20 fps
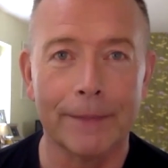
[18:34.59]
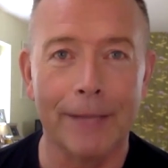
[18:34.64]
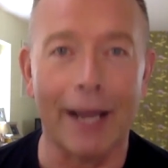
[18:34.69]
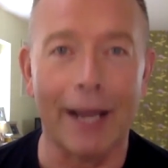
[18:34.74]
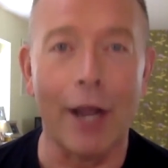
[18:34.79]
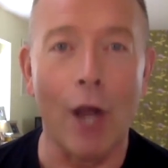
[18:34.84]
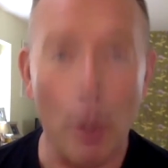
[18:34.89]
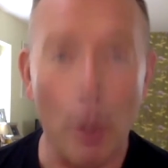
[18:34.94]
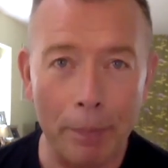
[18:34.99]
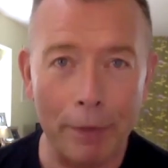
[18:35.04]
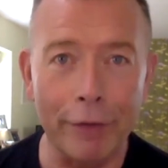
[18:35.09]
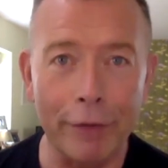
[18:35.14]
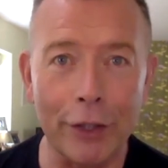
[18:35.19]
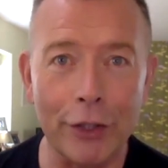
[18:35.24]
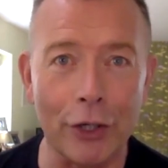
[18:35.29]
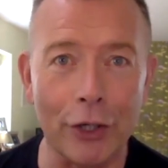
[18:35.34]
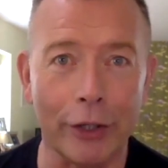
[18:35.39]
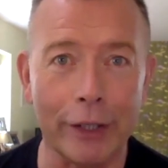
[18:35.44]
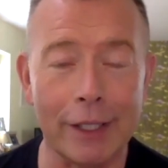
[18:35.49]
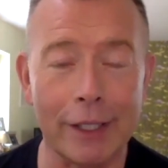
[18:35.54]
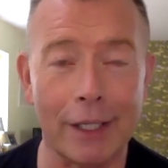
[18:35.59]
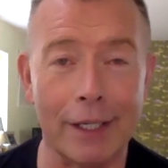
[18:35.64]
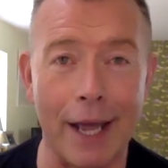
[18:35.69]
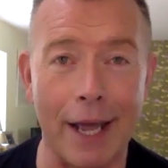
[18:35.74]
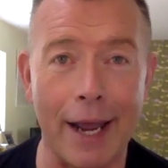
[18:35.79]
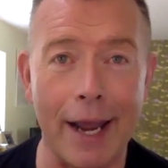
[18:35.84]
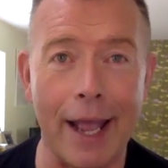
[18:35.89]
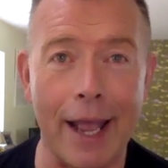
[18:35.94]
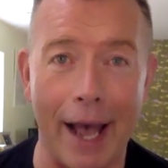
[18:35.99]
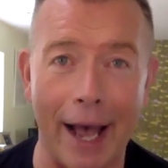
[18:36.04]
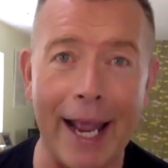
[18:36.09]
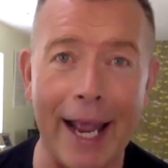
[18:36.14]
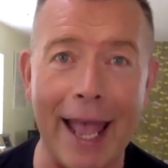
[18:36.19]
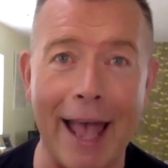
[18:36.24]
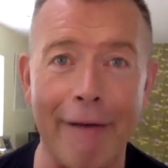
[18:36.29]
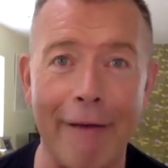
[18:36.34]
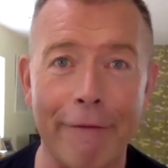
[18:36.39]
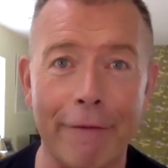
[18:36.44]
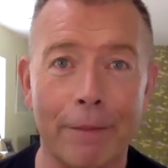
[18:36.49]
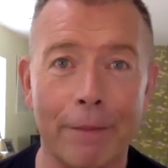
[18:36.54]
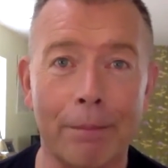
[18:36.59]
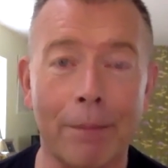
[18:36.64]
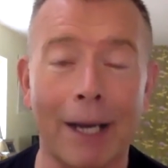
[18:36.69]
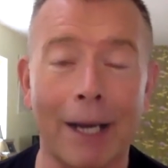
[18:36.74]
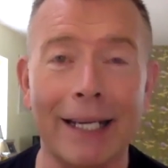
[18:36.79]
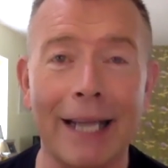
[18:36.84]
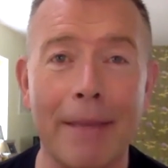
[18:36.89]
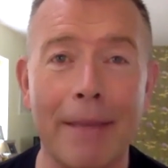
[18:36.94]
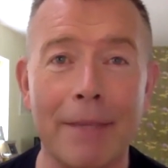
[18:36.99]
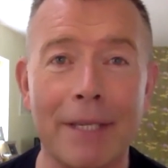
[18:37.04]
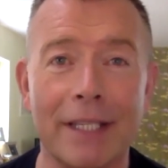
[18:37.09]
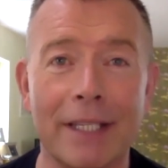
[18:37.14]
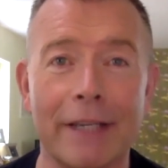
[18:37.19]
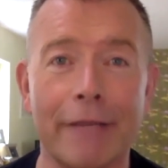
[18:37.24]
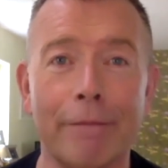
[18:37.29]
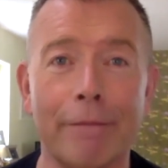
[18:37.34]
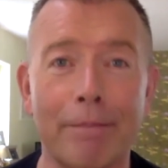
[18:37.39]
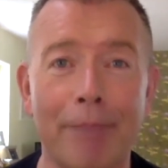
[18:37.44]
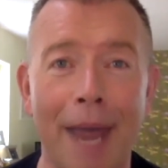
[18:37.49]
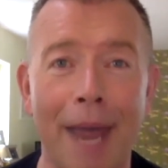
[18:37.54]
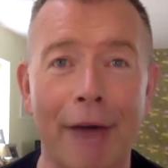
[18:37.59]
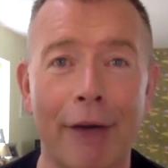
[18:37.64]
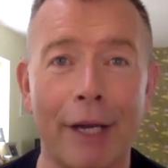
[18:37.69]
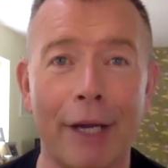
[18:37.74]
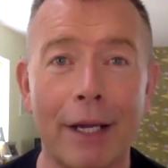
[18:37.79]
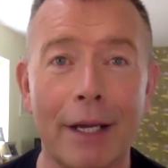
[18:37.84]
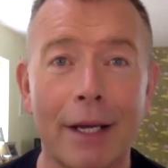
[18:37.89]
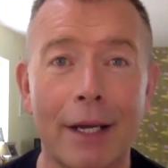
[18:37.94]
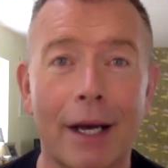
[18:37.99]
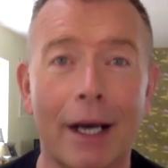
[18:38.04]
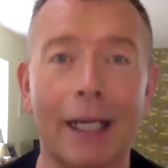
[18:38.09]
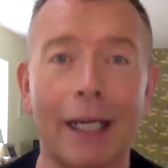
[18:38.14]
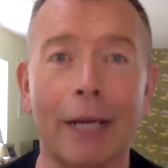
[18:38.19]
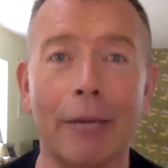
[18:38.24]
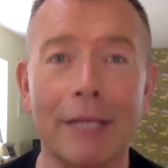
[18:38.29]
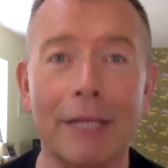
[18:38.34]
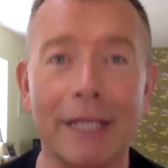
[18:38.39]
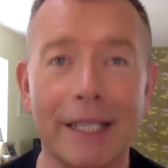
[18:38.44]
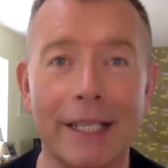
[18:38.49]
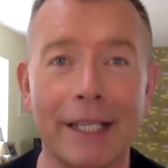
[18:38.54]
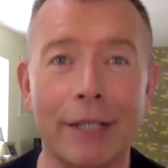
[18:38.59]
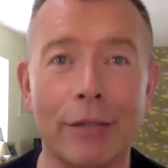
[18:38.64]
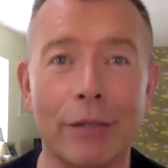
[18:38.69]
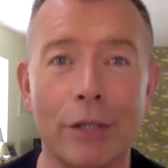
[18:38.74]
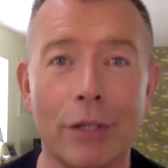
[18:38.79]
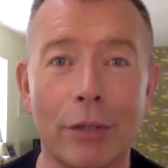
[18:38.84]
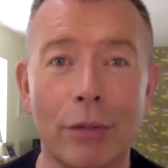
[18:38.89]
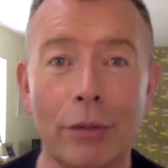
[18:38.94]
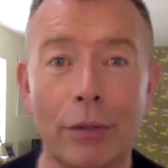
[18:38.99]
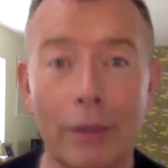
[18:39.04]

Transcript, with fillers: I hope you've enjoyed today. I have. My name is Stifyn Parry, and I will see you soon.